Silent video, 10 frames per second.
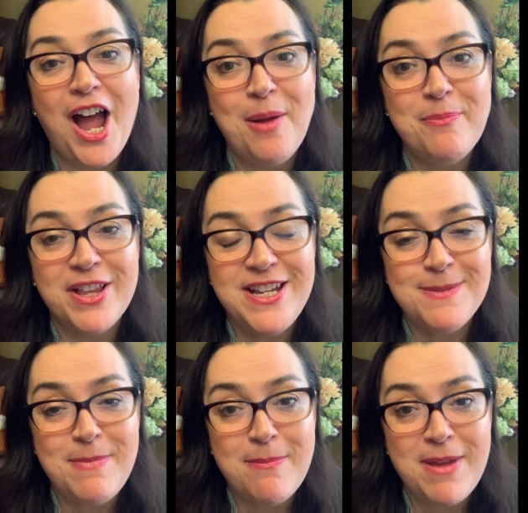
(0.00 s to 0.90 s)
please
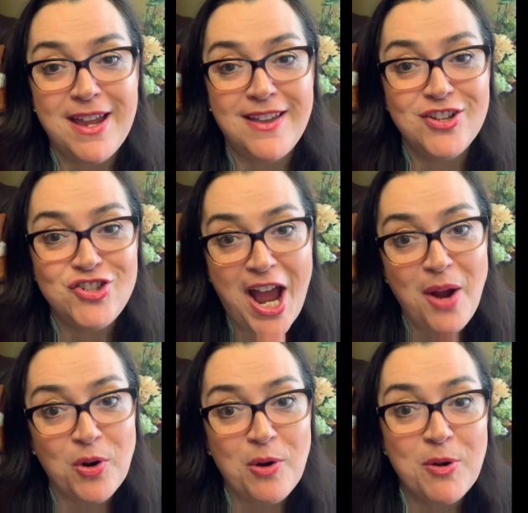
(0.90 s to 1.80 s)
meet me in the
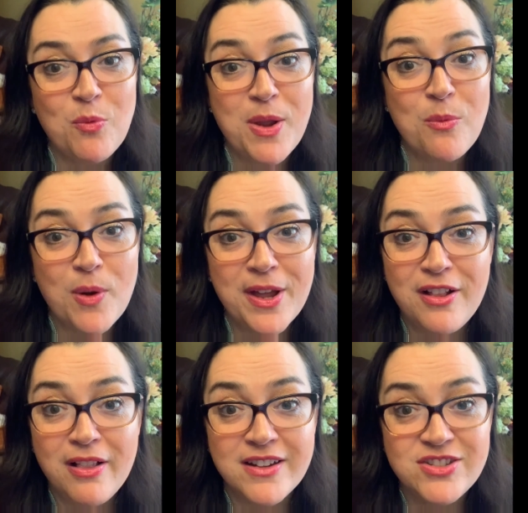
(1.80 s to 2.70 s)
chat room and we
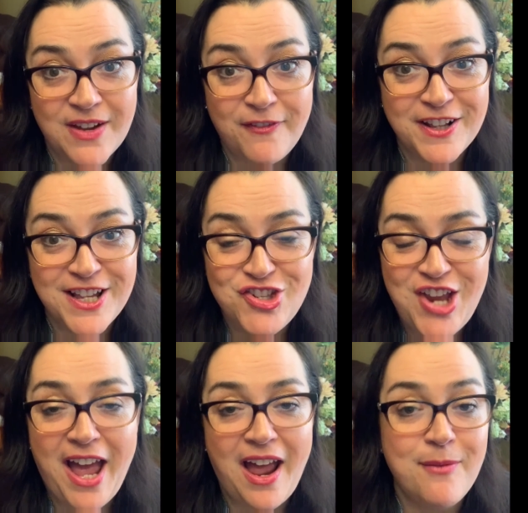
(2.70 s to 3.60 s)
will definitely
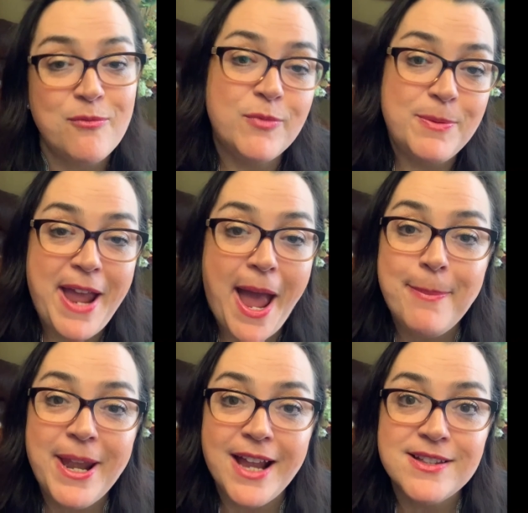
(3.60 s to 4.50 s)
chat. I would be
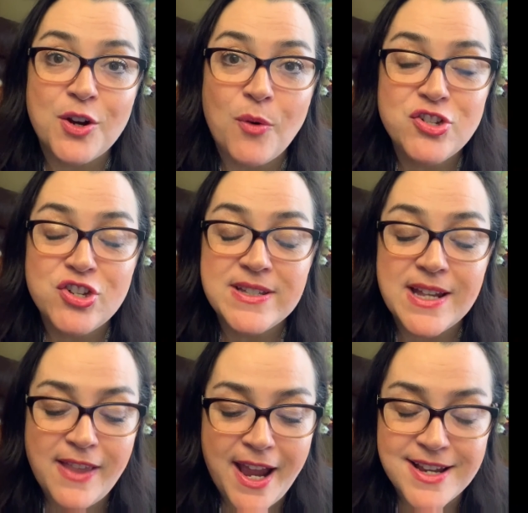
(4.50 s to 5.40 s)
happy to answer questions
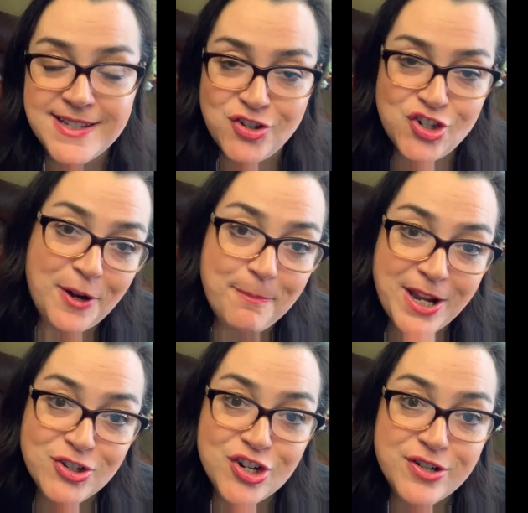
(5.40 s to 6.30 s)
and, like I said, share
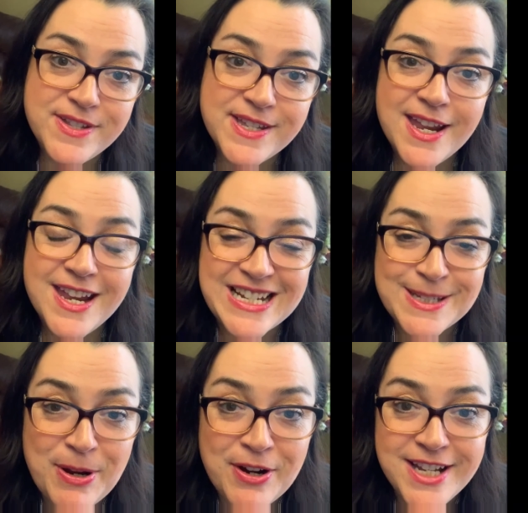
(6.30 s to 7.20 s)
pictures,
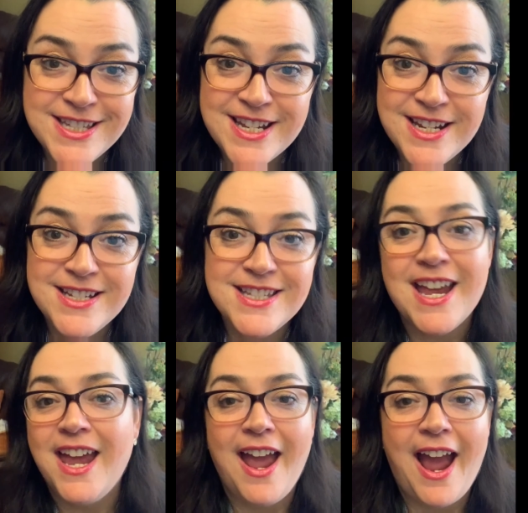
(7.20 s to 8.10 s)
experiences,
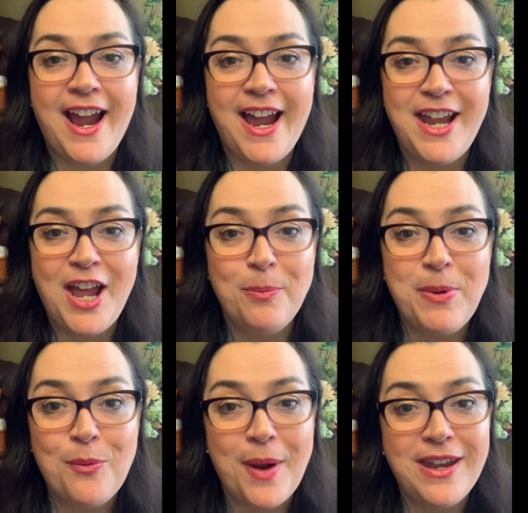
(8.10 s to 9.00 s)
and help
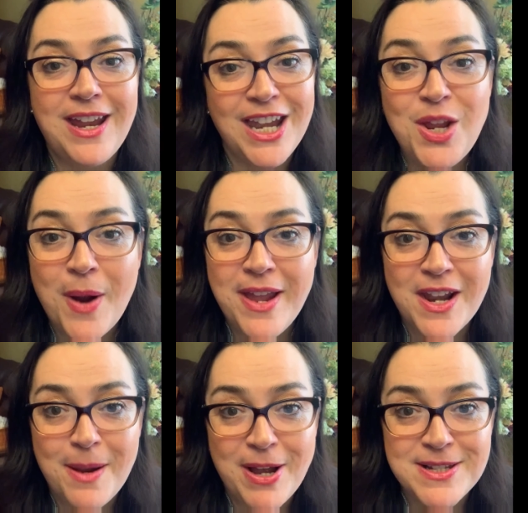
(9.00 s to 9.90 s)
you in any way that
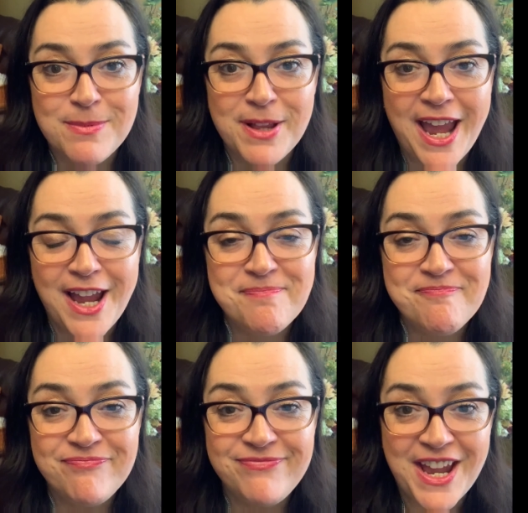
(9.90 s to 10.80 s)
I possibly can.
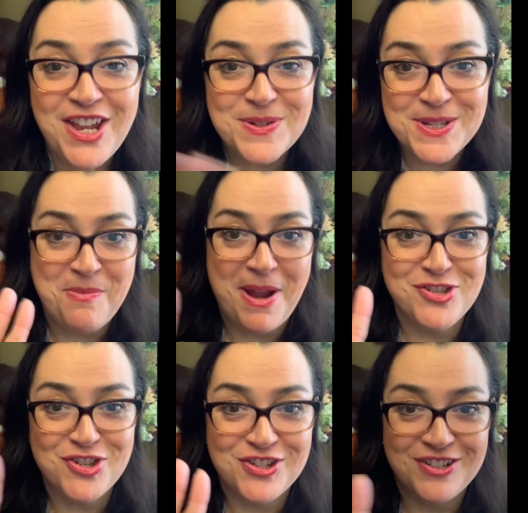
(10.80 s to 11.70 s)
Thank you so much.